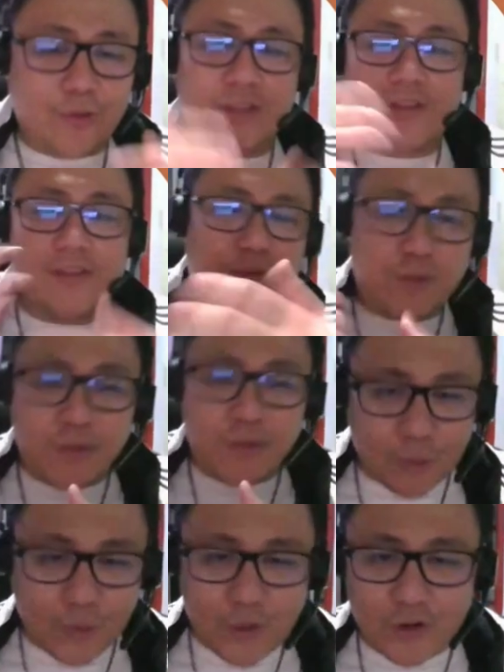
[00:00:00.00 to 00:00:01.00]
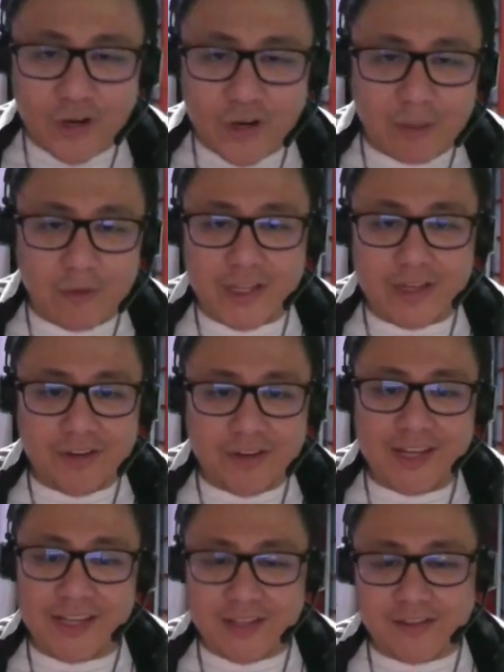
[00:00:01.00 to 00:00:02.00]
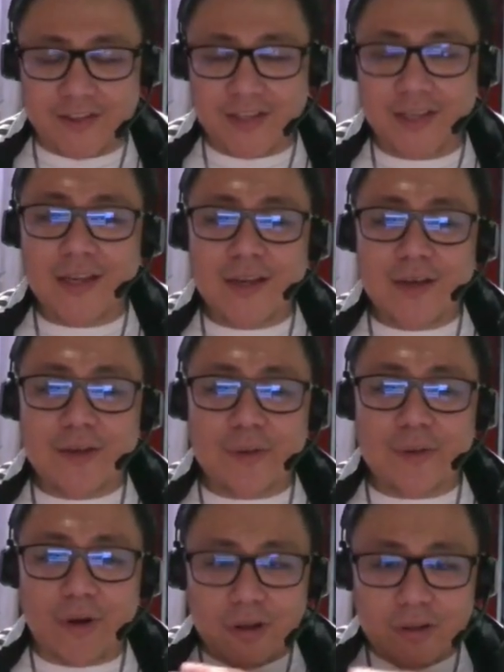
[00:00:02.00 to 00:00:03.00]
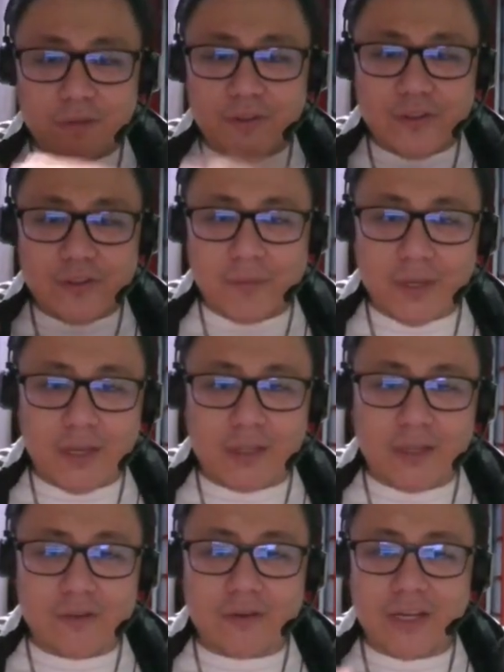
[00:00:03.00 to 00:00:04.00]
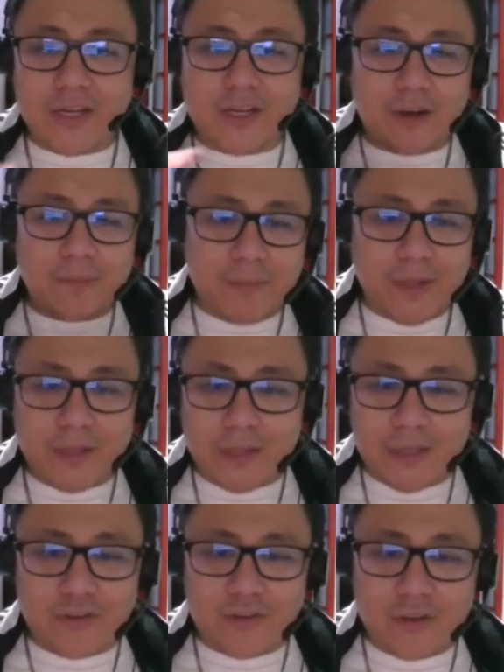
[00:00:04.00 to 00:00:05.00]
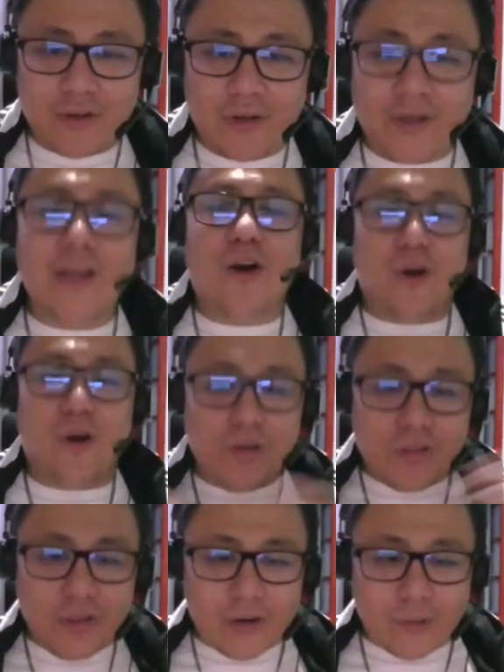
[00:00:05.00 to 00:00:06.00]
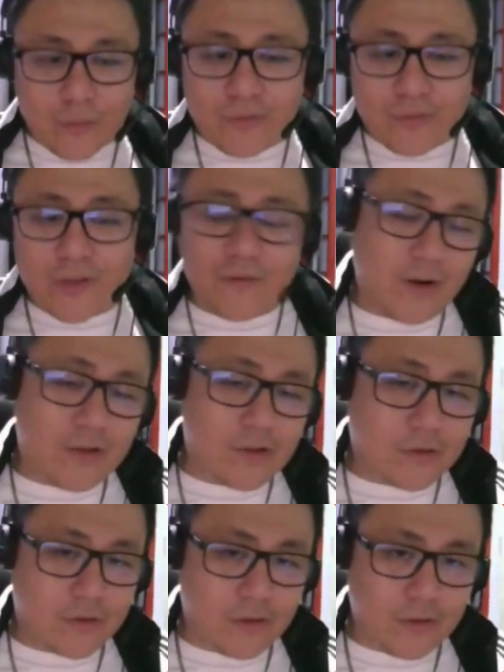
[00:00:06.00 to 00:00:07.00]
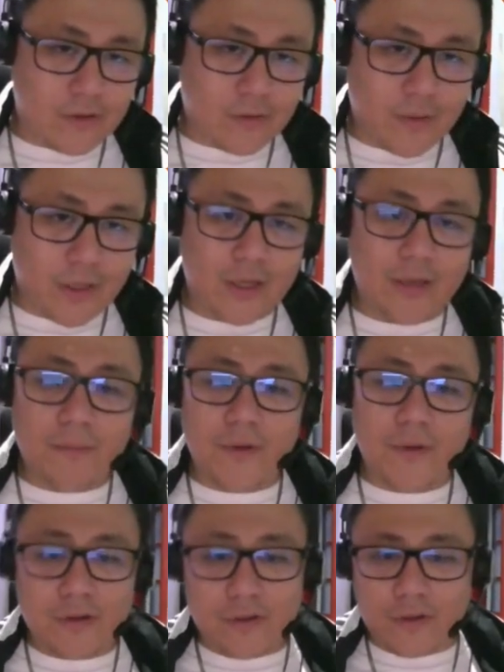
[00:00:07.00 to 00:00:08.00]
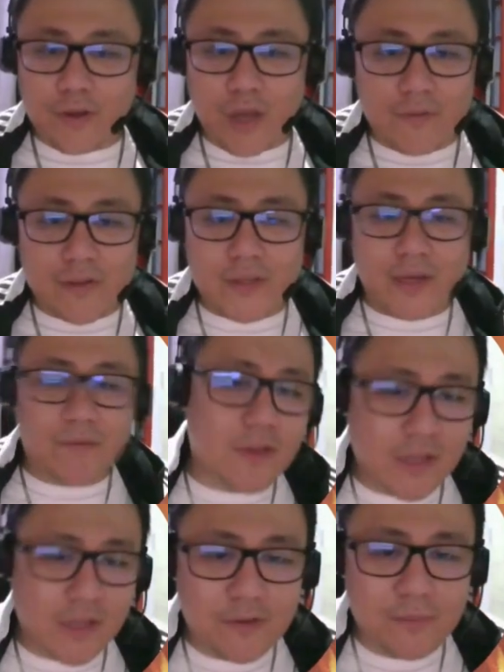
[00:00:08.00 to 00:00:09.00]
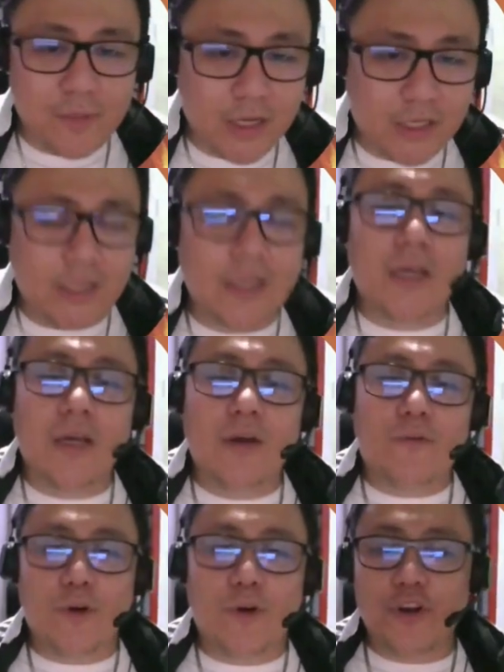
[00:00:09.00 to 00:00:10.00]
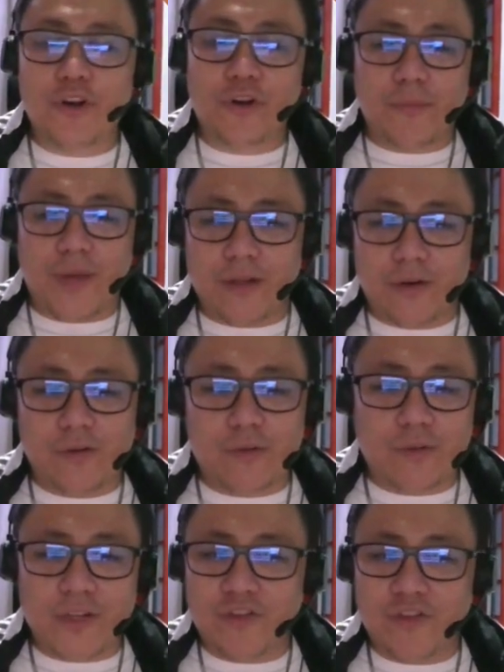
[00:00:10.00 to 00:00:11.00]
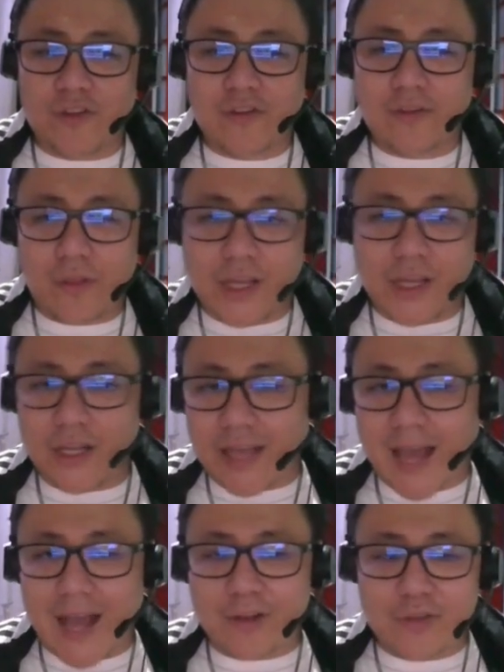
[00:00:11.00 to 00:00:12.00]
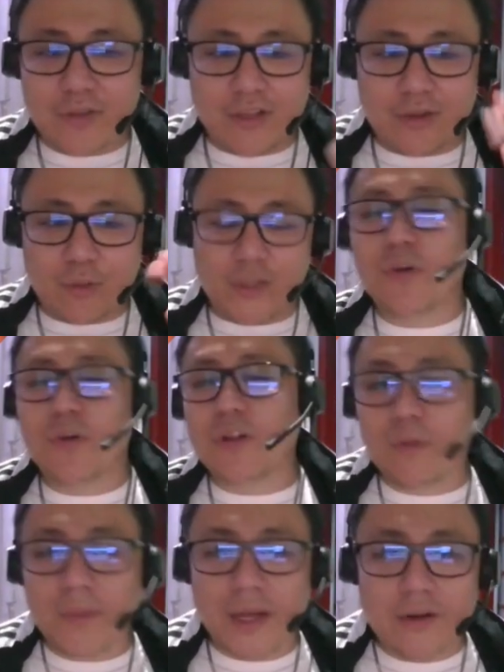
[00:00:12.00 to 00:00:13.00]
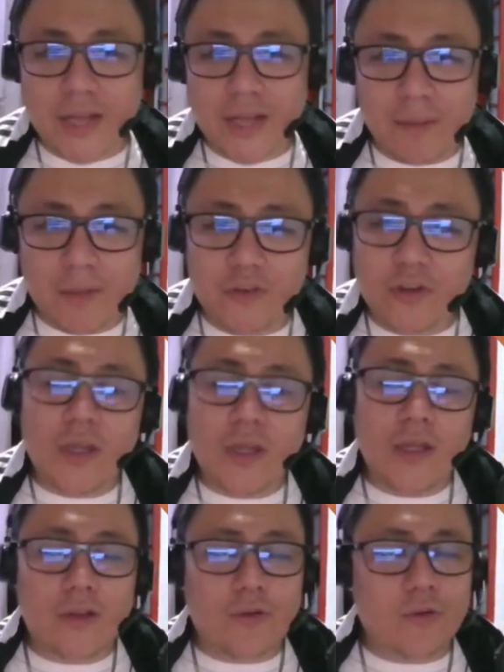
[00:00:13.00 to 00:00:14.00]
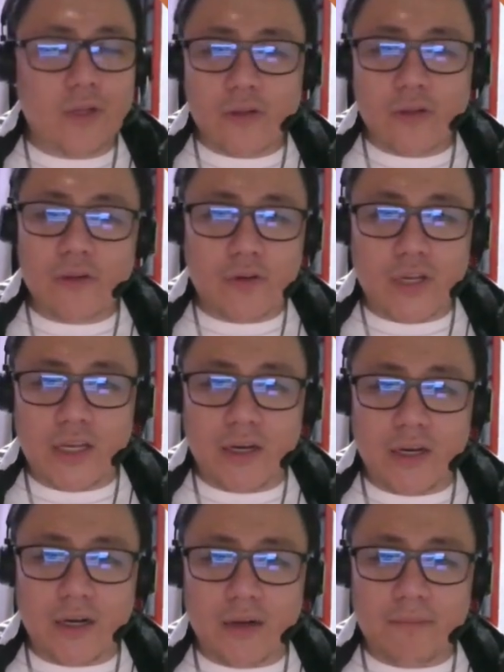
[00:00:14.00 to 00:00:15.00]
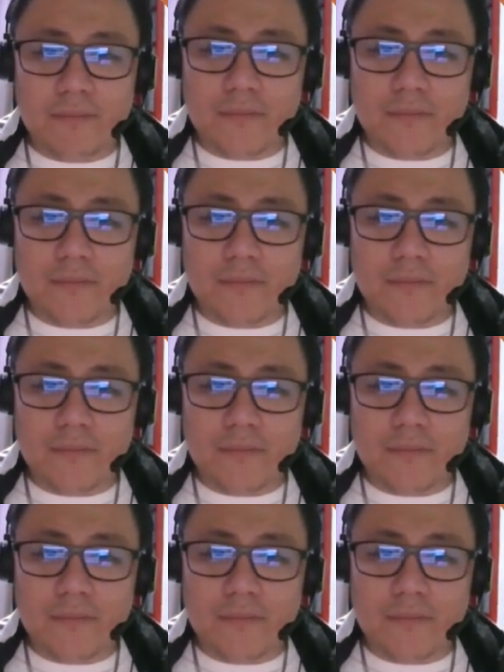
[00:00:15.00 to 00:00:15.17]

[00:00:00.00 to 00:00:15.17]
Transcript: can sift through your library really easy so all of his abilities are really complementing each other on their own they're very strong as well plus you have a 7-6 body for your commander so that's just 3 attack to deal 21 commander damage so this is a really uh,